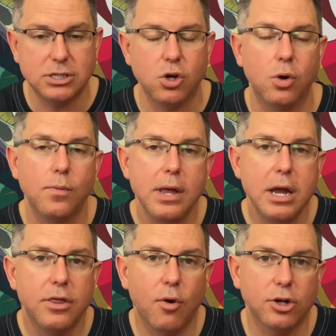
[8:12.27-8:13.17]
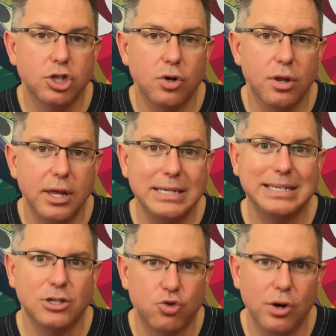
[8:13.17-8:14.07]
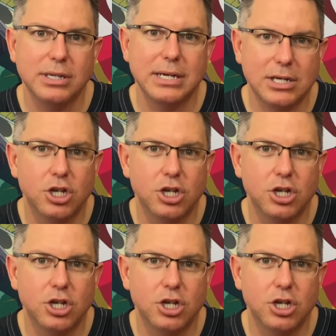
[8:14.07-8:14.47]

So there are certain things intrinsic